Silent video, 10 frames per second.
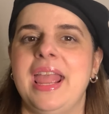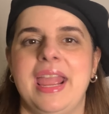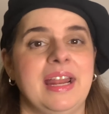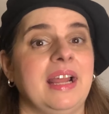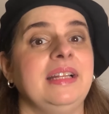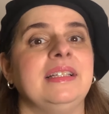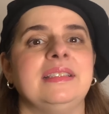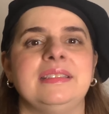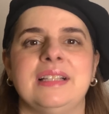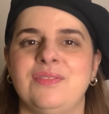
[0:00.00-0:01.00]
and I'd
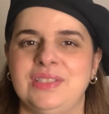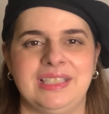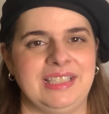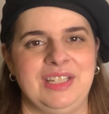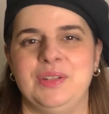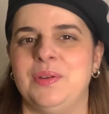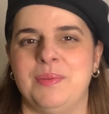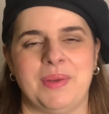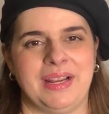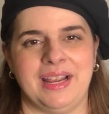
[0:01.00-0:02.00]
love to see you
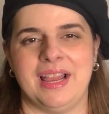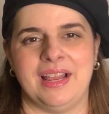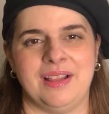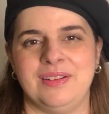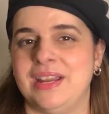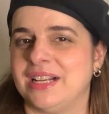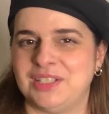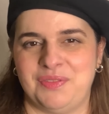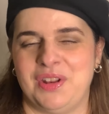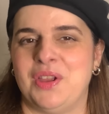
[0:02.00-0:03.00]
in my
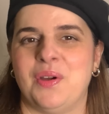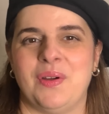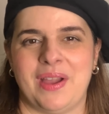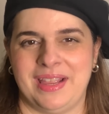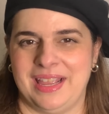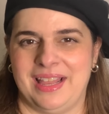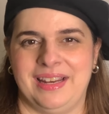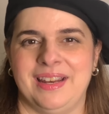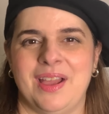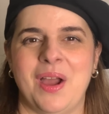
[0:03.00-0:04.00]
next video
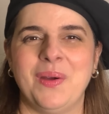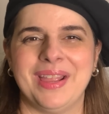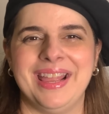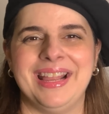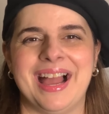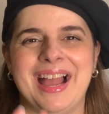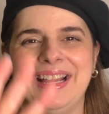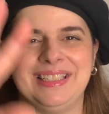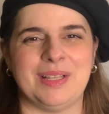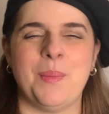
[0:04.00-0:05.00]
again. Okay,
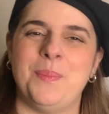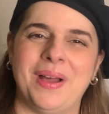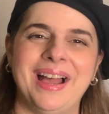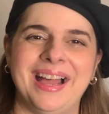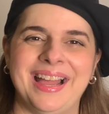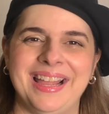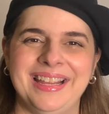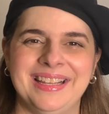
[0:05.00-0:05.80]
guys, bye.